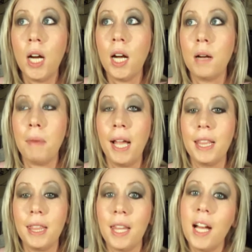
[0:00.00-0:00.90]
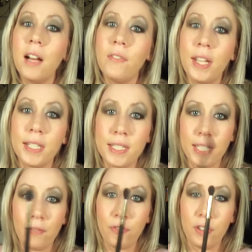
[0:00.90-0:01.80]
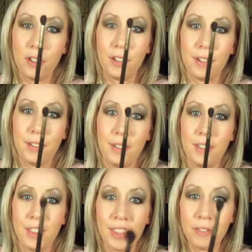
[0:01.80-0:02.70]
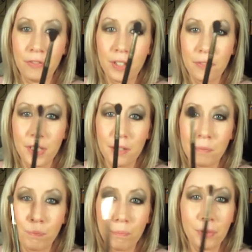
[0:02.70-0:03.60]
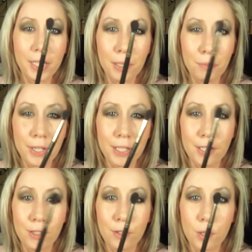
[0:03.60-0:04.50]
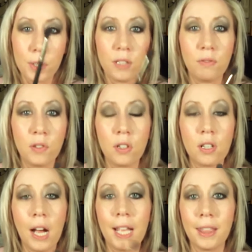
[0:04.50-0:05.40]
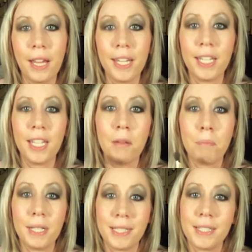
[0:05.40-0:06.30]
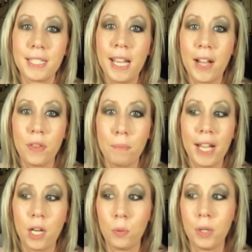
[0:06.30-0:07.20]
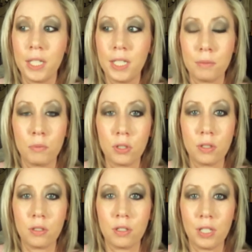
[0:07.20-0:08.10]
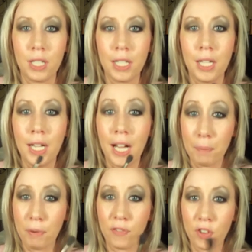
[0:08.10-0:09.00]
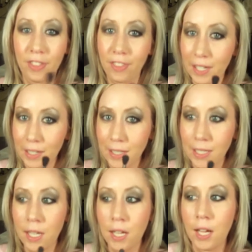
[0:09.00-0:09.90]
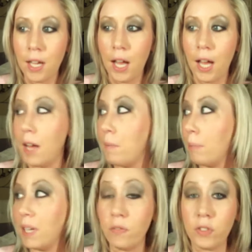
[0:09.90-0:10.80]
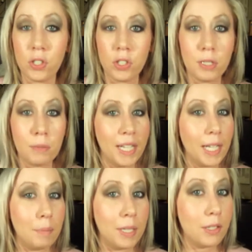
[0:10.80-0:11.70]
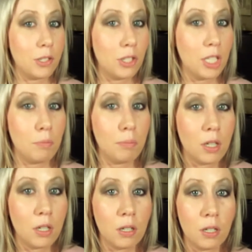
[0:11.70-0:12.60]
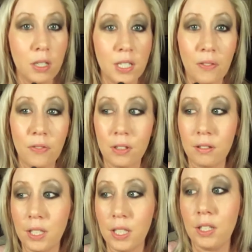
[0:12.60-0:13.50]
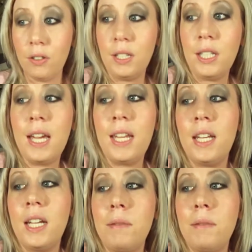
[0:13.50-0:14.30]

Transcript: I love, except for the fluffy blending brush, the 224. I like it, but since I have the MAC one, it's more sturdy. I prefer this. But if you're new to makeup, it is cheaper. Definitely, you can get it.